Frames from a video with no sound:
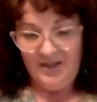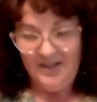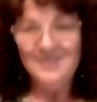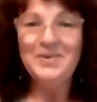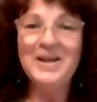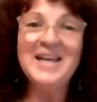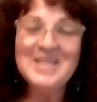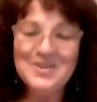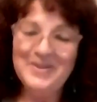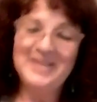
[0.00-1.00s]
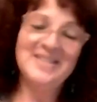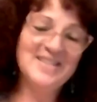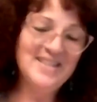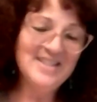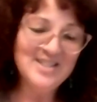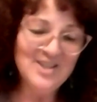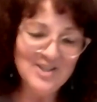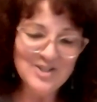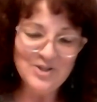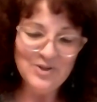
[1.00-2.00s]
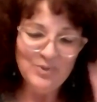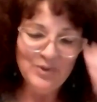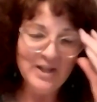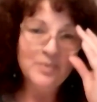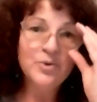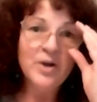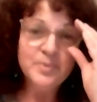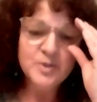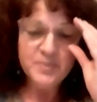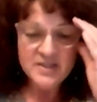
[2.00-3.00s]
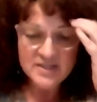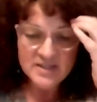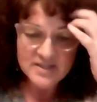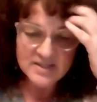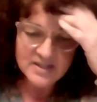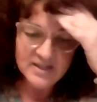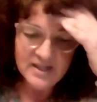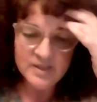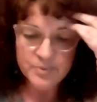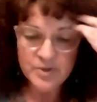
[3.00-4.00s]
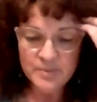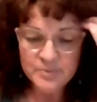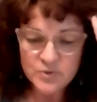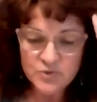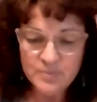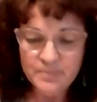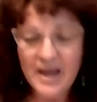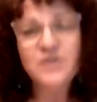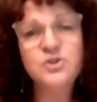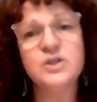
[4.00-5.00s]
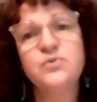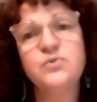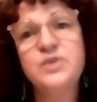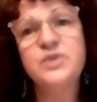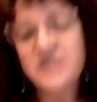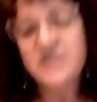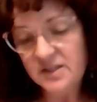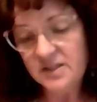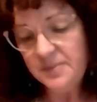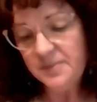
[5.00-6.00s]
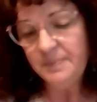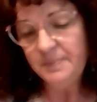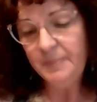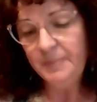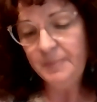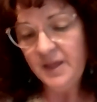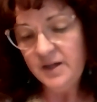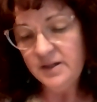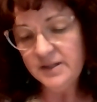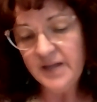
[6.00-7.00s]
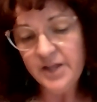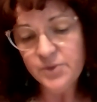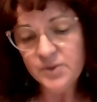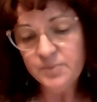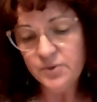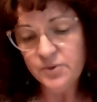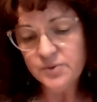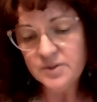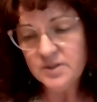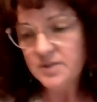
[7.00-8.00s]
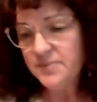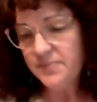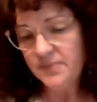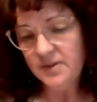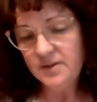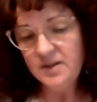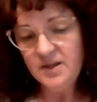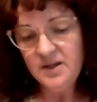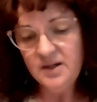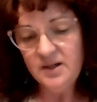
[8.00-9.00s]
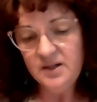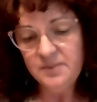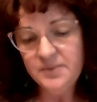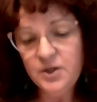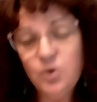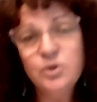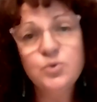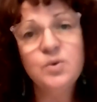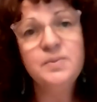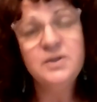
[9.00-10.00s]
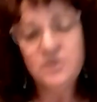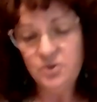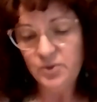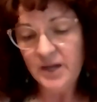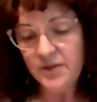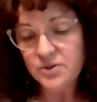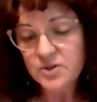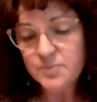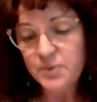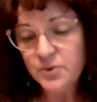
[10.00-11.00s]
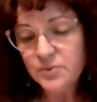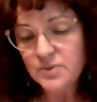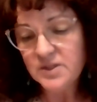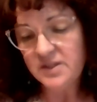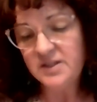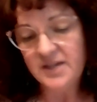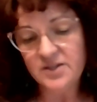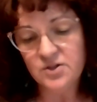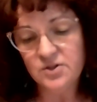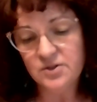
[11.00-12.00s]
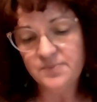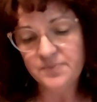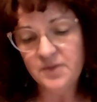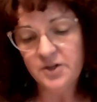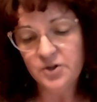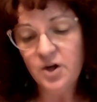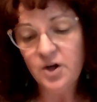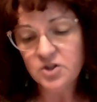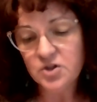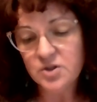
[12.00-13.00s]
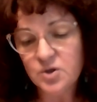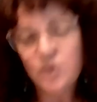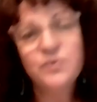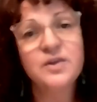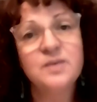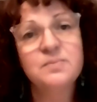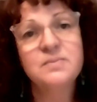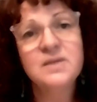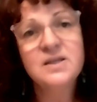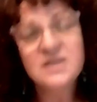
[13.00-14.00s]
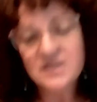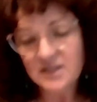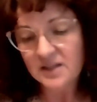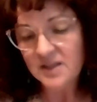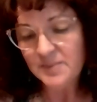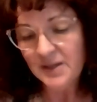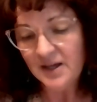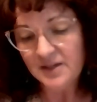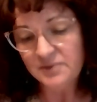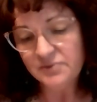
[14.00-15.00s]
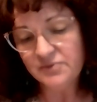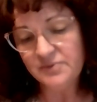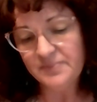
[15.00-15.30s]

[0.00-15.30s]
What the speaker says: And my last piece is also one of the prompt pieces, and the prompt was from Patrick Friesen, Gathering Bones. The old woman who gathers bones in the desert, on her haunches over them, singing them alive.